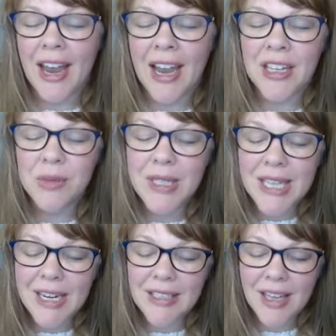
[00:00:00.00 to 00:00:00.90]
and as we
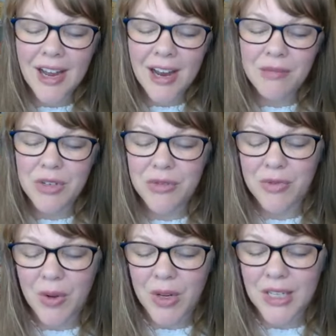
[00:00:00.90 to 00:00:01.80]
take time to
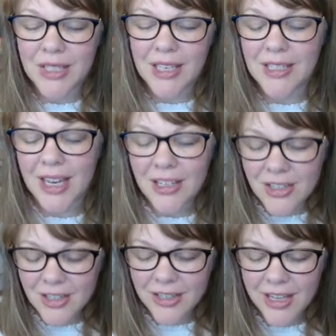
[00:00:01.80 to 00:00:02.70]
focus
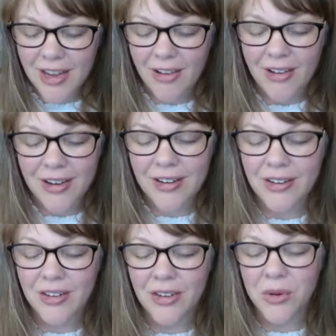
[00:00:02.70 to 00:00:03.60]
intentionally
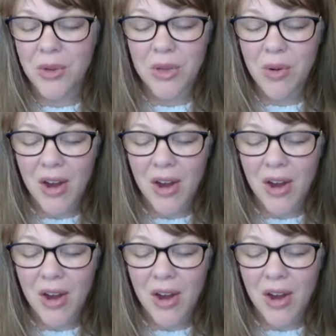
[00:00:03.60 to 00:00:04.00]
on who you